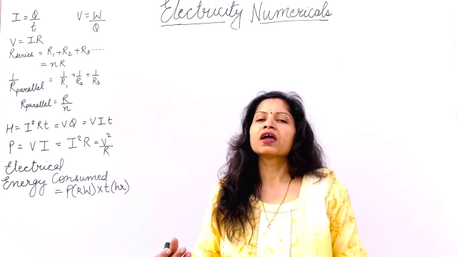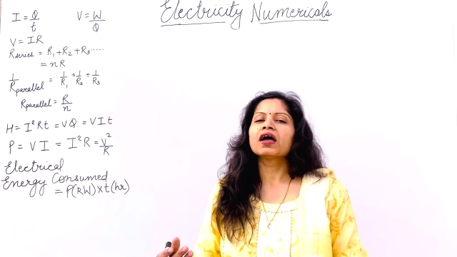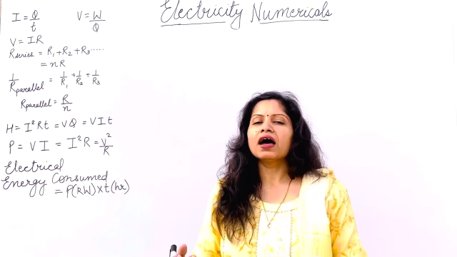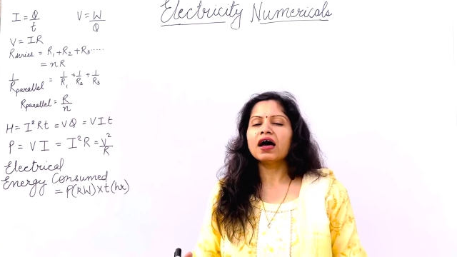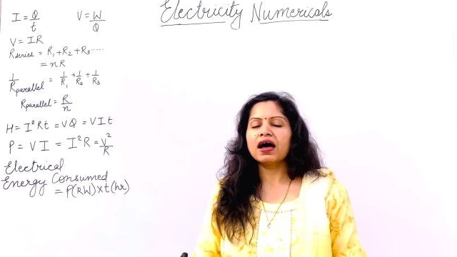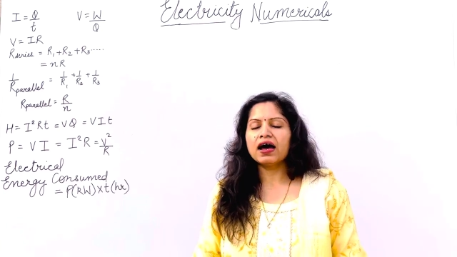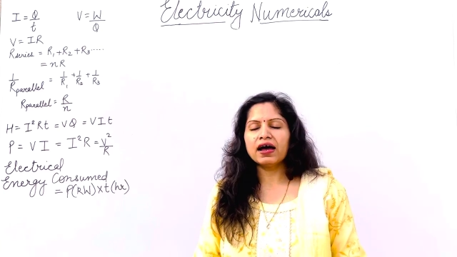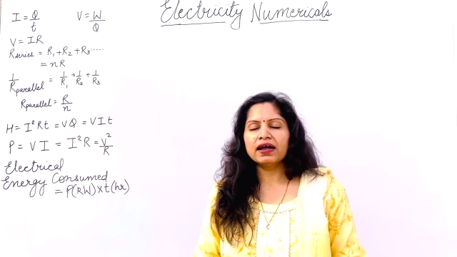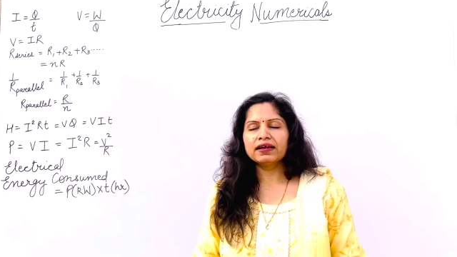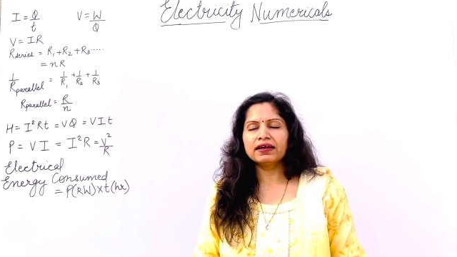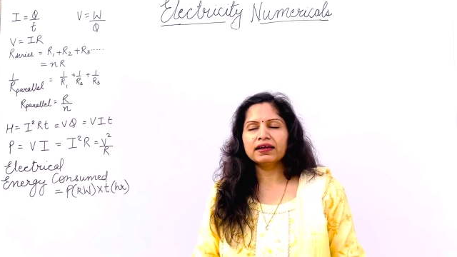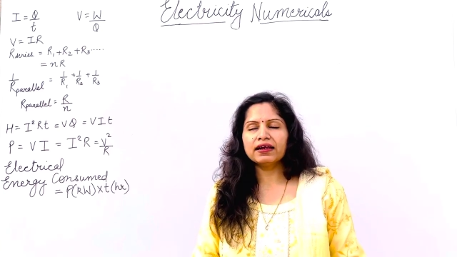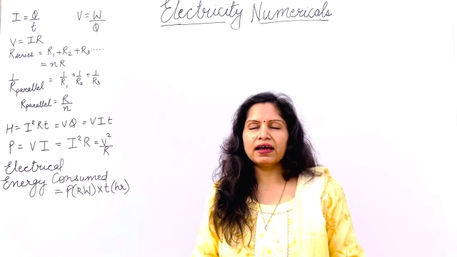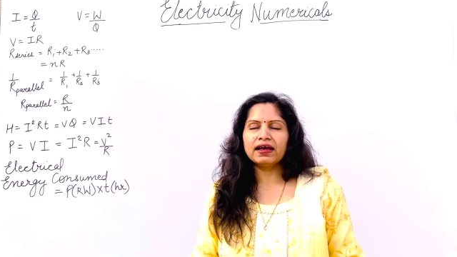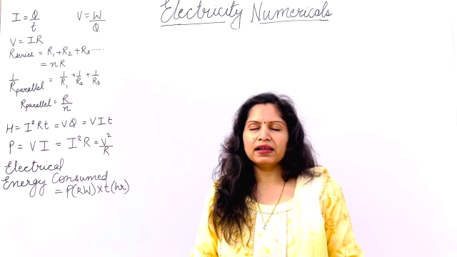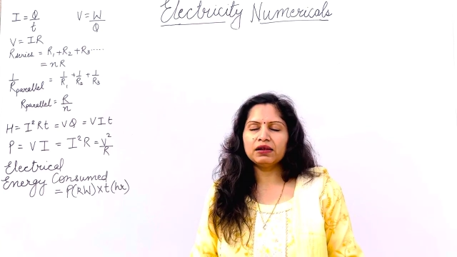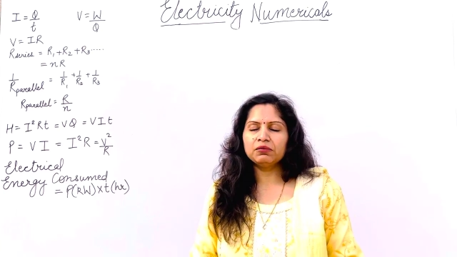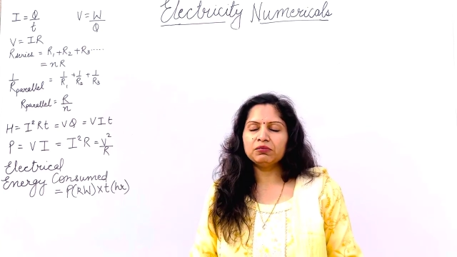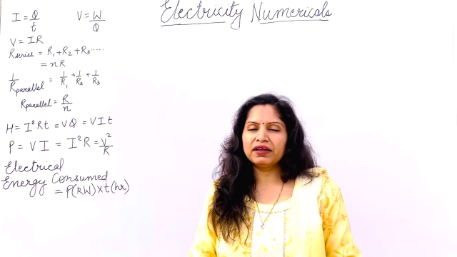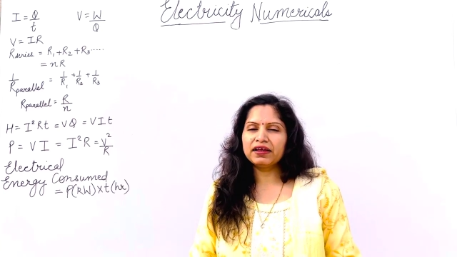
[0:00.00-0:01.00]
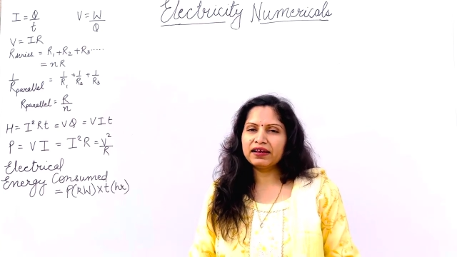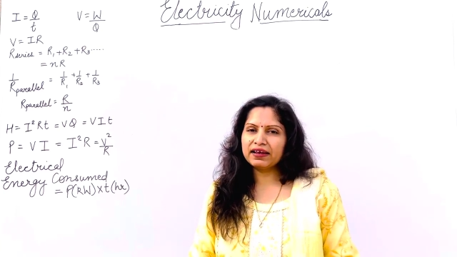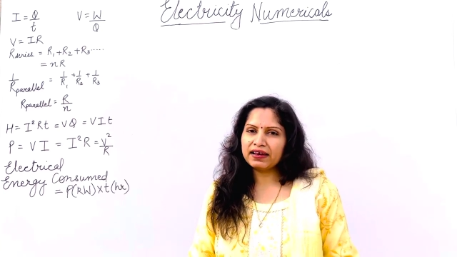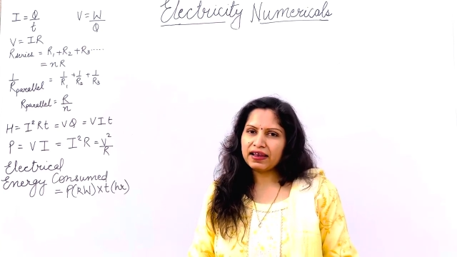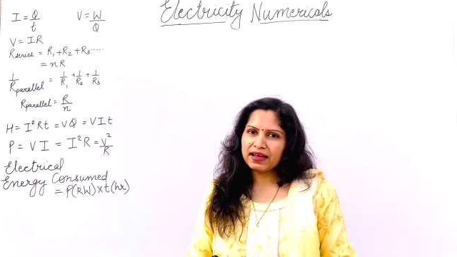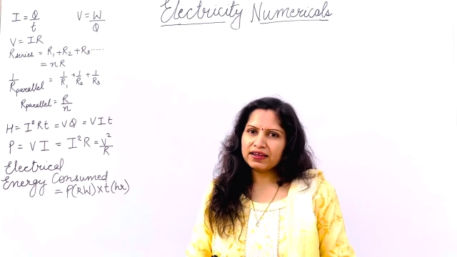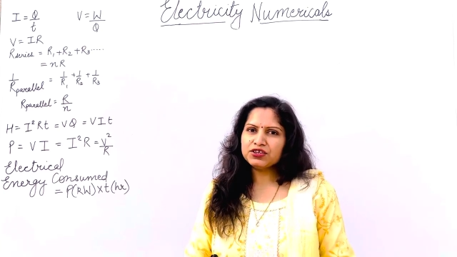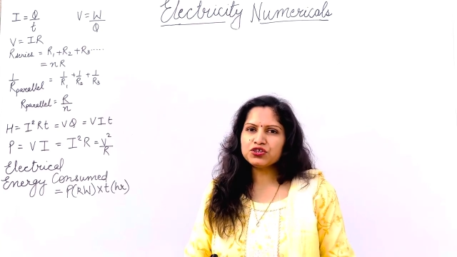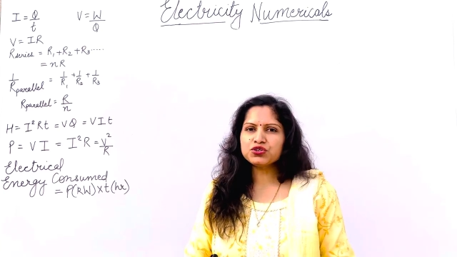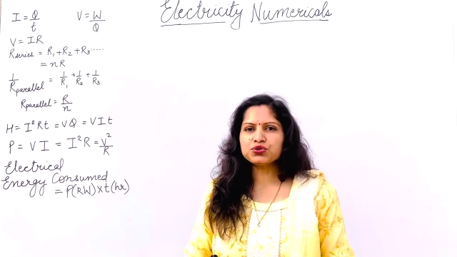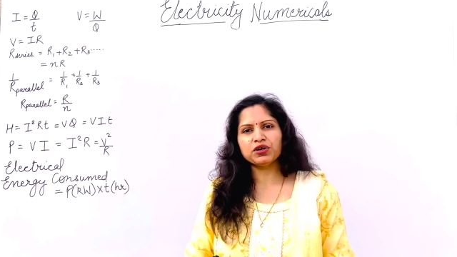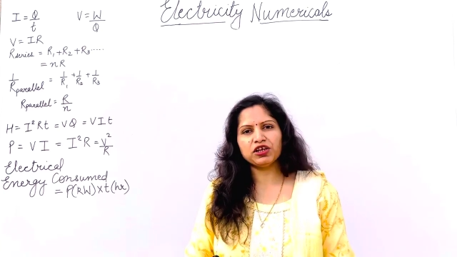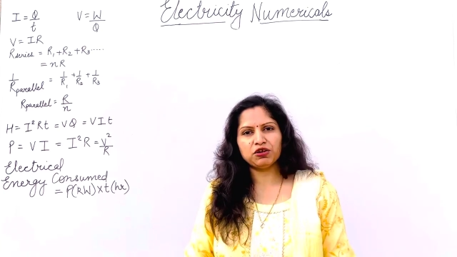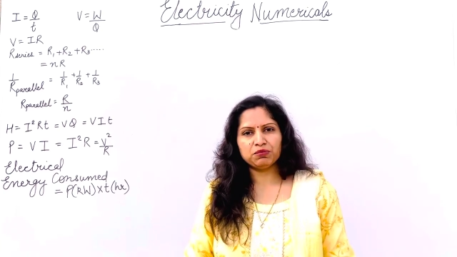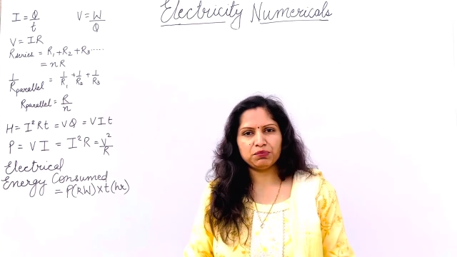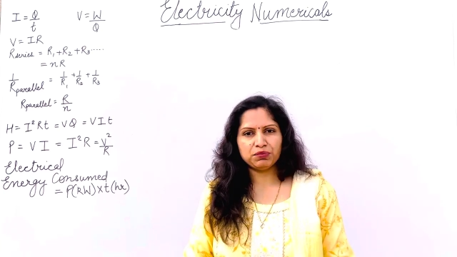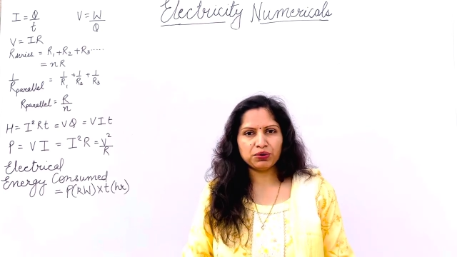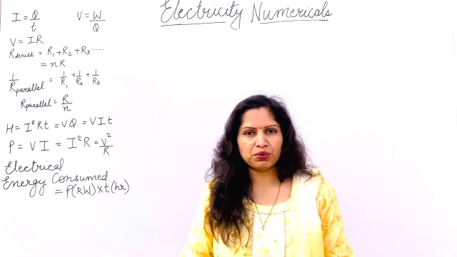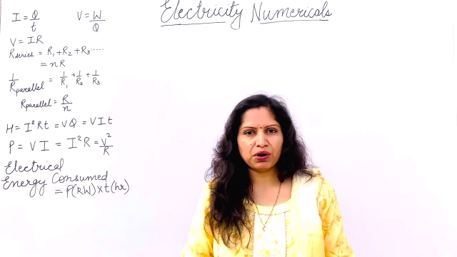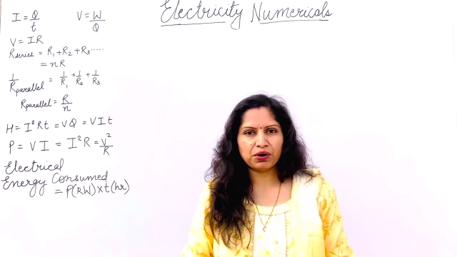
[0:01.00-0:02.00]
and I'll be glad to help
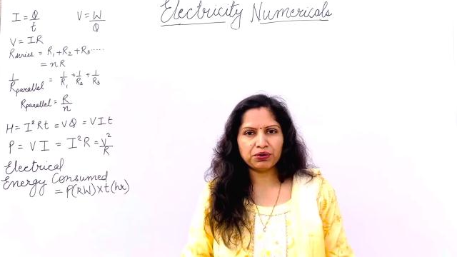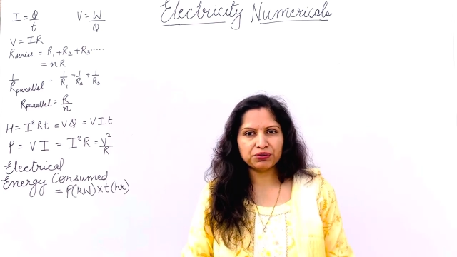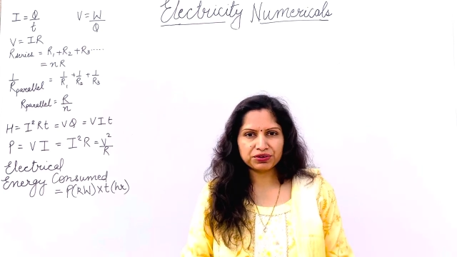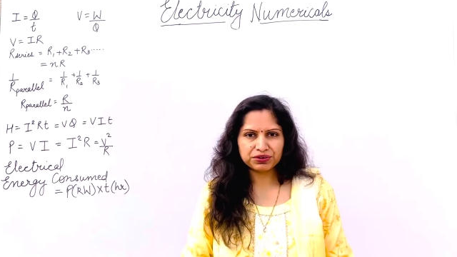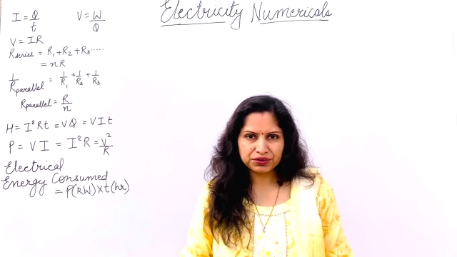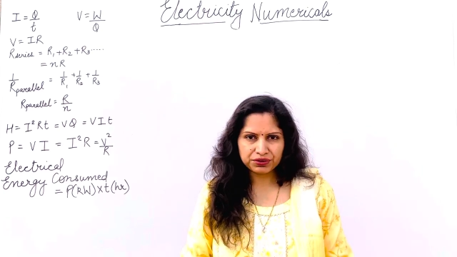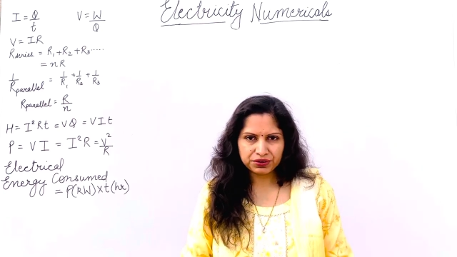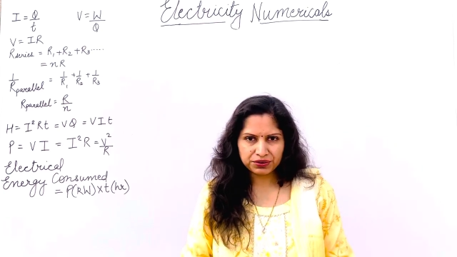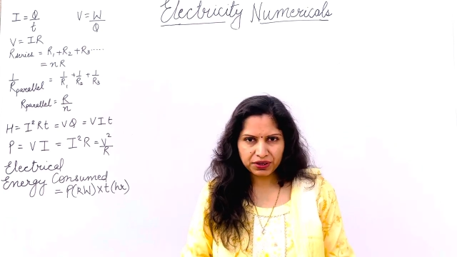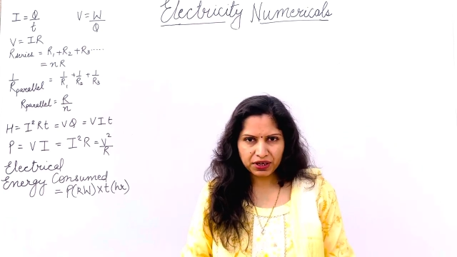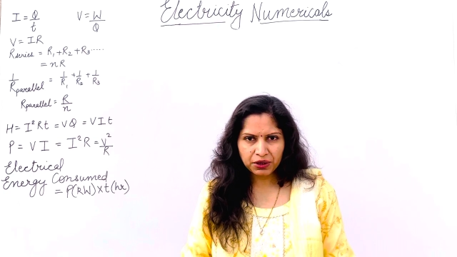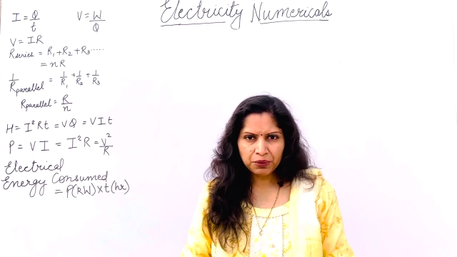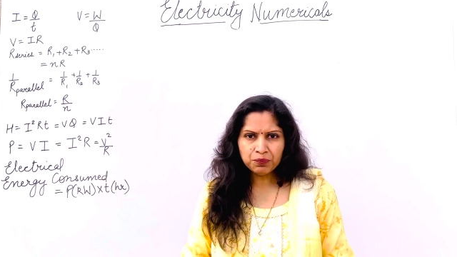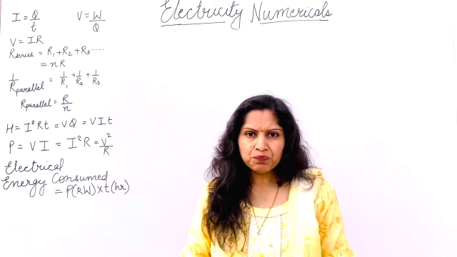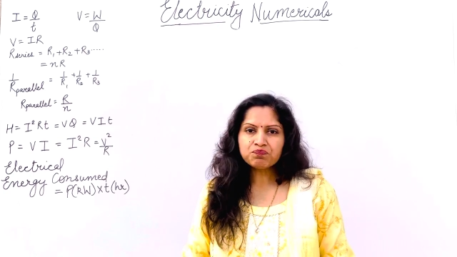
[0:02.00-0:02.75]
you out. Okay.